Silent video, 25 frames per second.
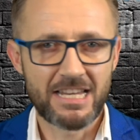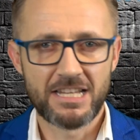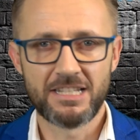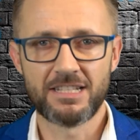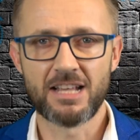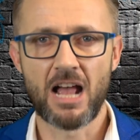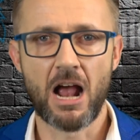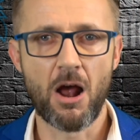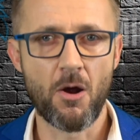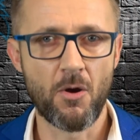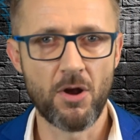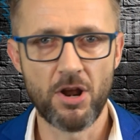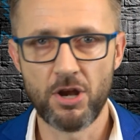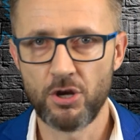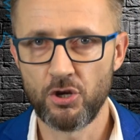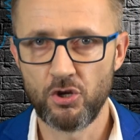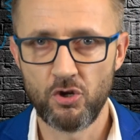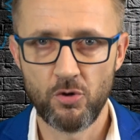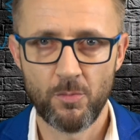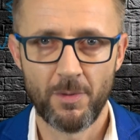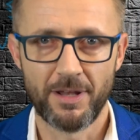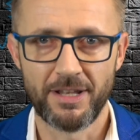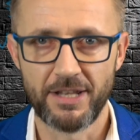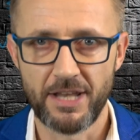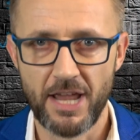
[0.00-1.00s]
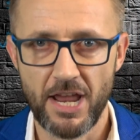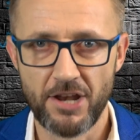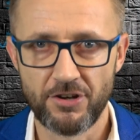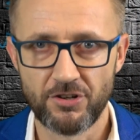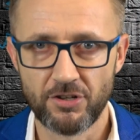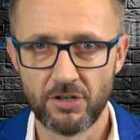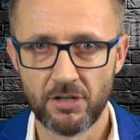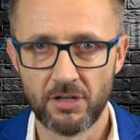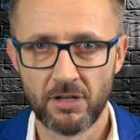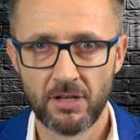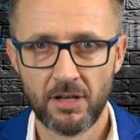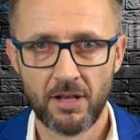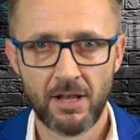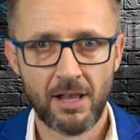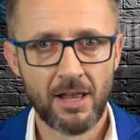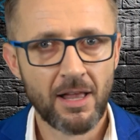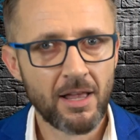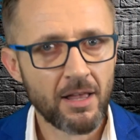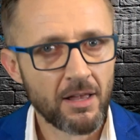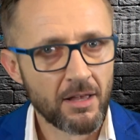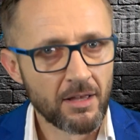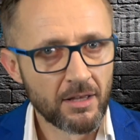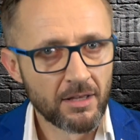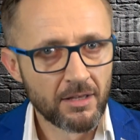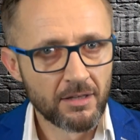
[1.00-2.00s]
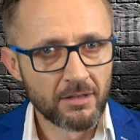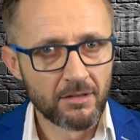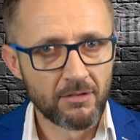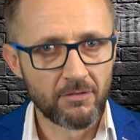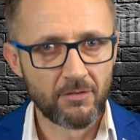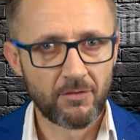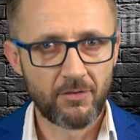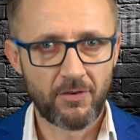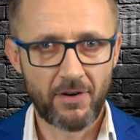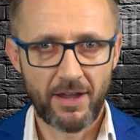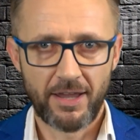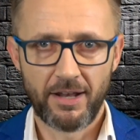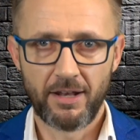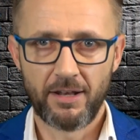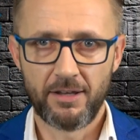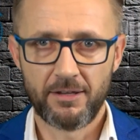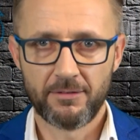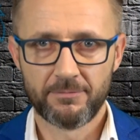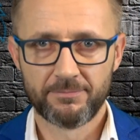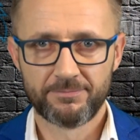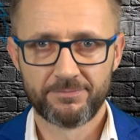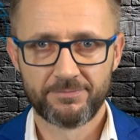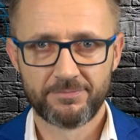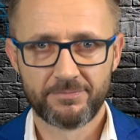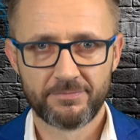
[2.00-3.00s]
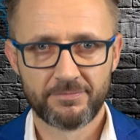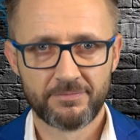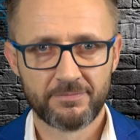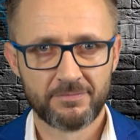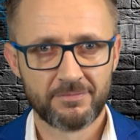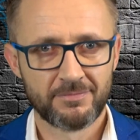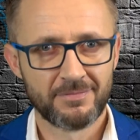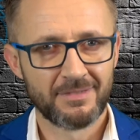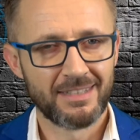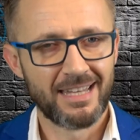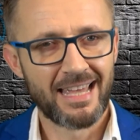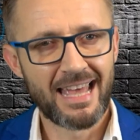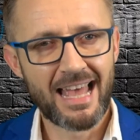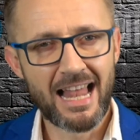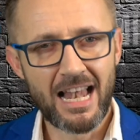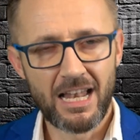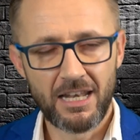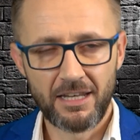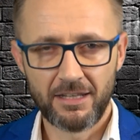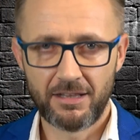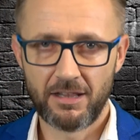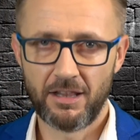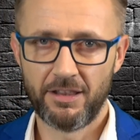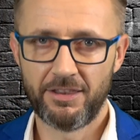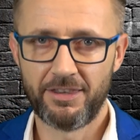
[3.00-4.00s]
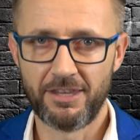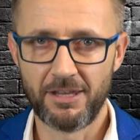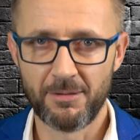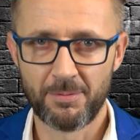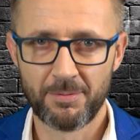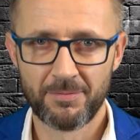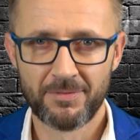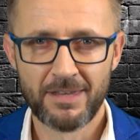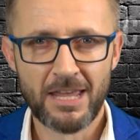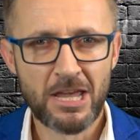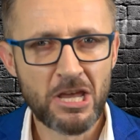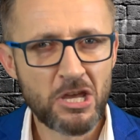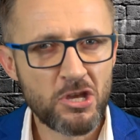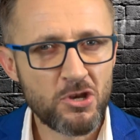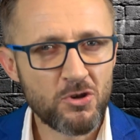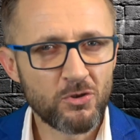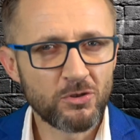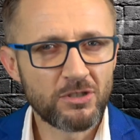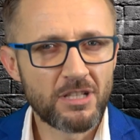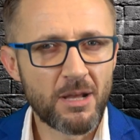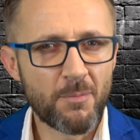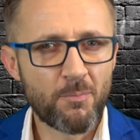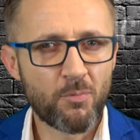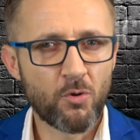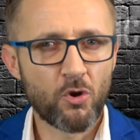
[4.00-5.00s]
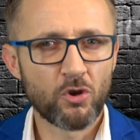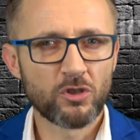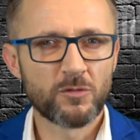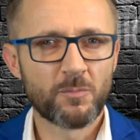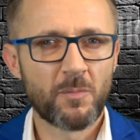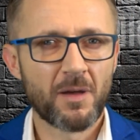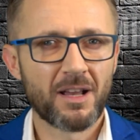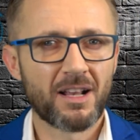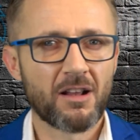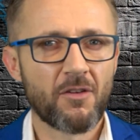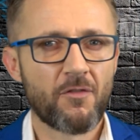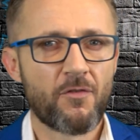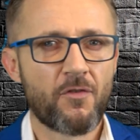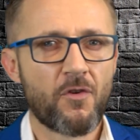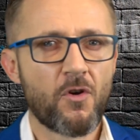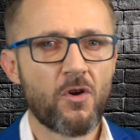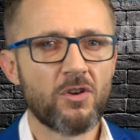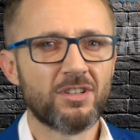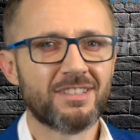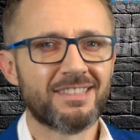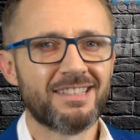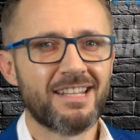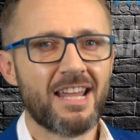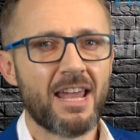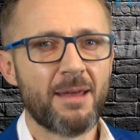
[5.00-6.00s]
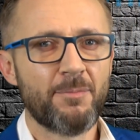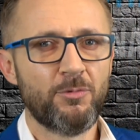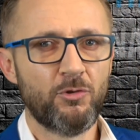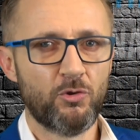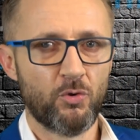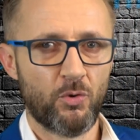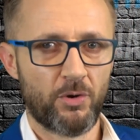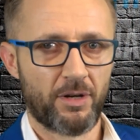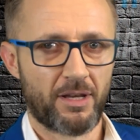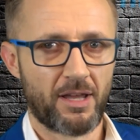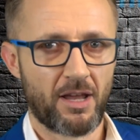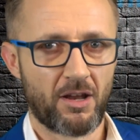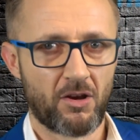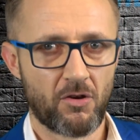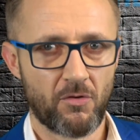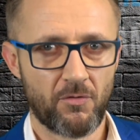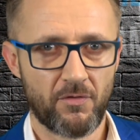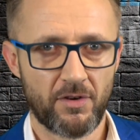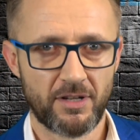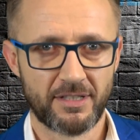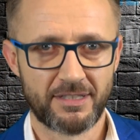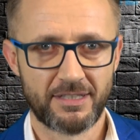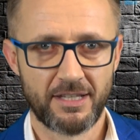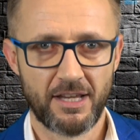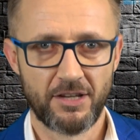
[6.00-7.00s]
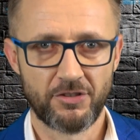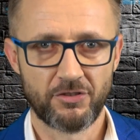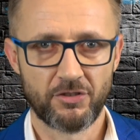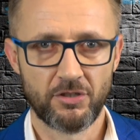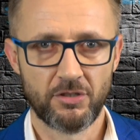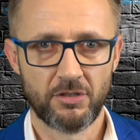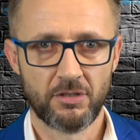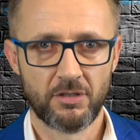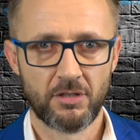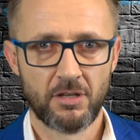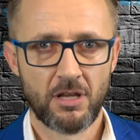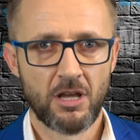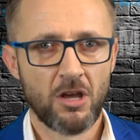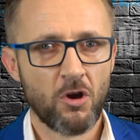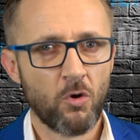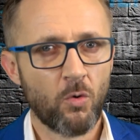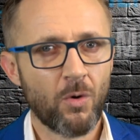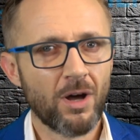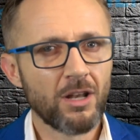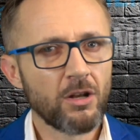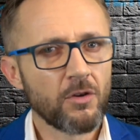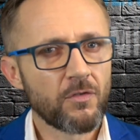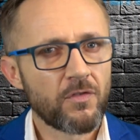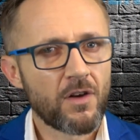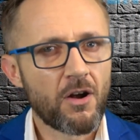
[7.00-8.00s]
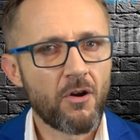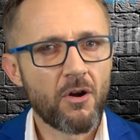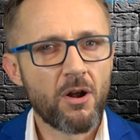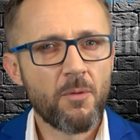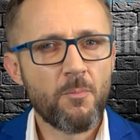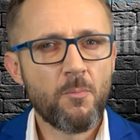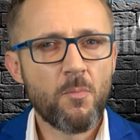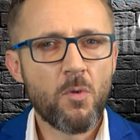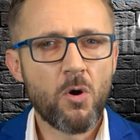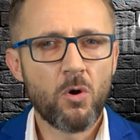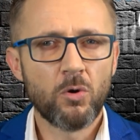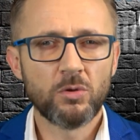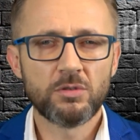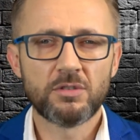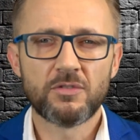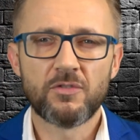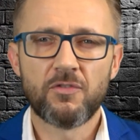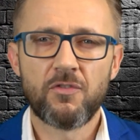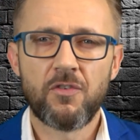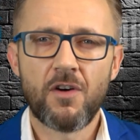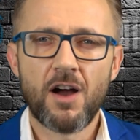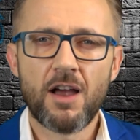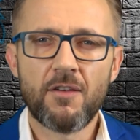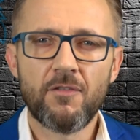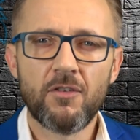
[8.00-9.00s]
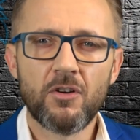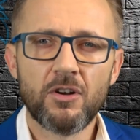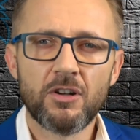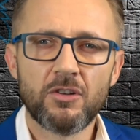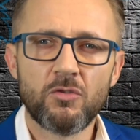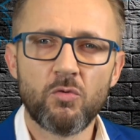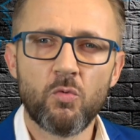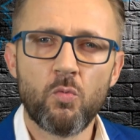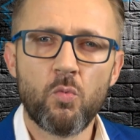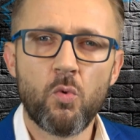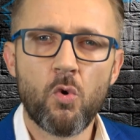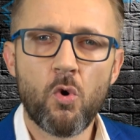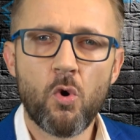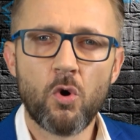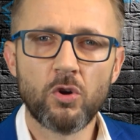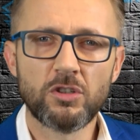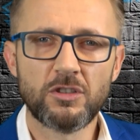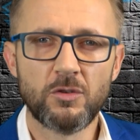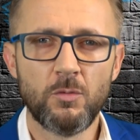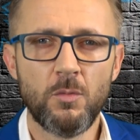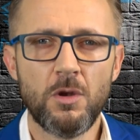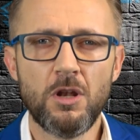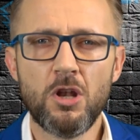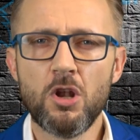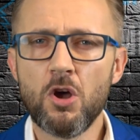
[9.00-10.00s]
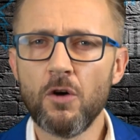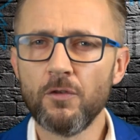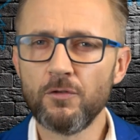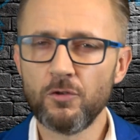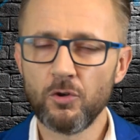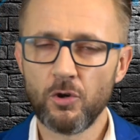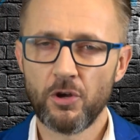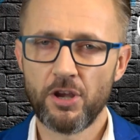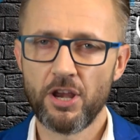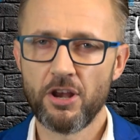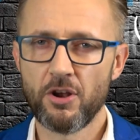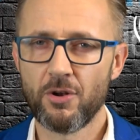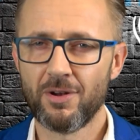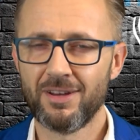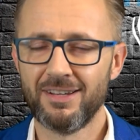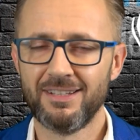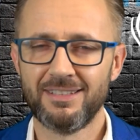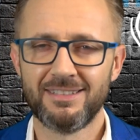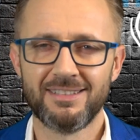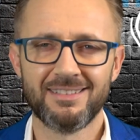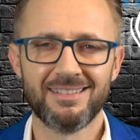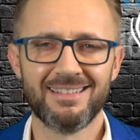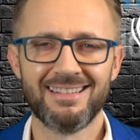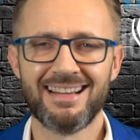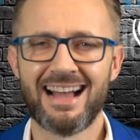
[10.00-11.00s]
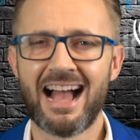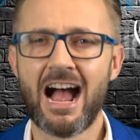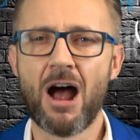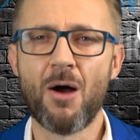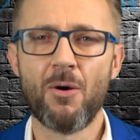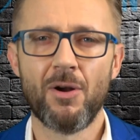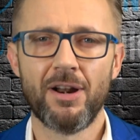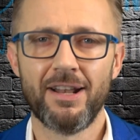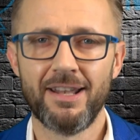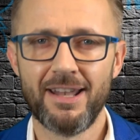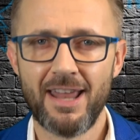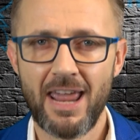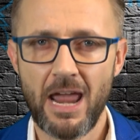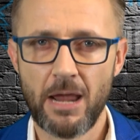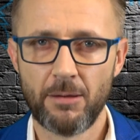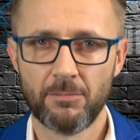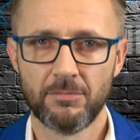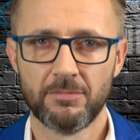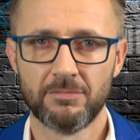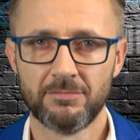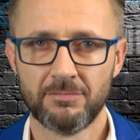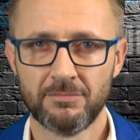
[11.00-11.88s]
is our human nature. Finally, a little tip. Use the prospect first name during a conversation. One of our most favorite words we love to hear is our name.